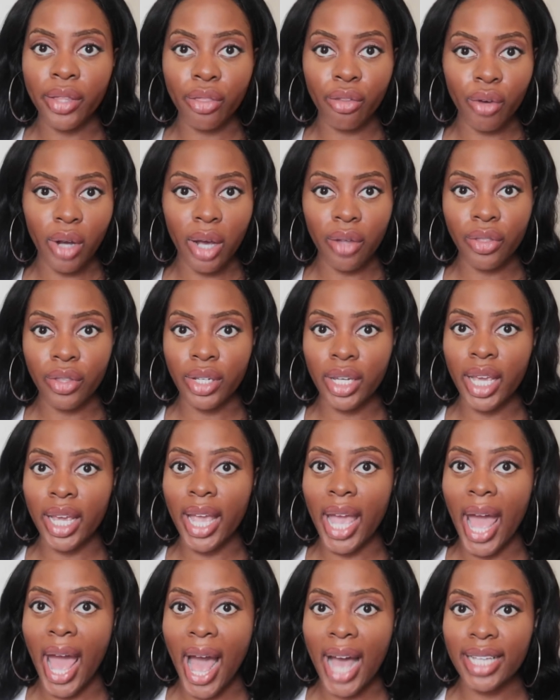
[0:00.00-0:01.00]
it throughout the
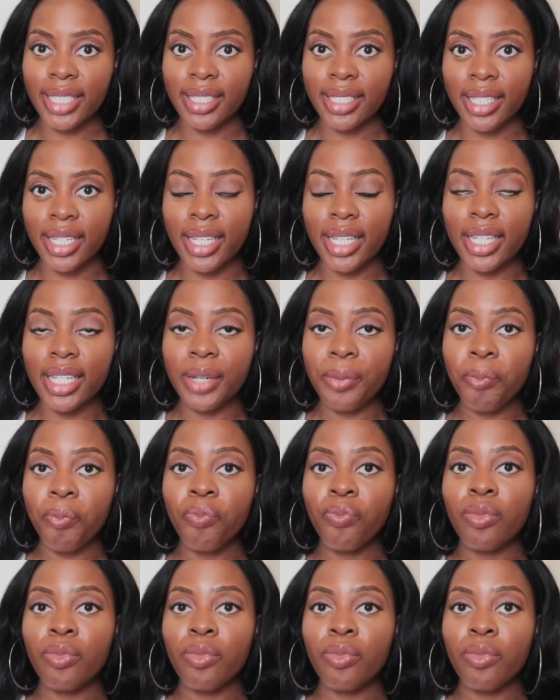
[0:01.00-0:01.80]
day as needed.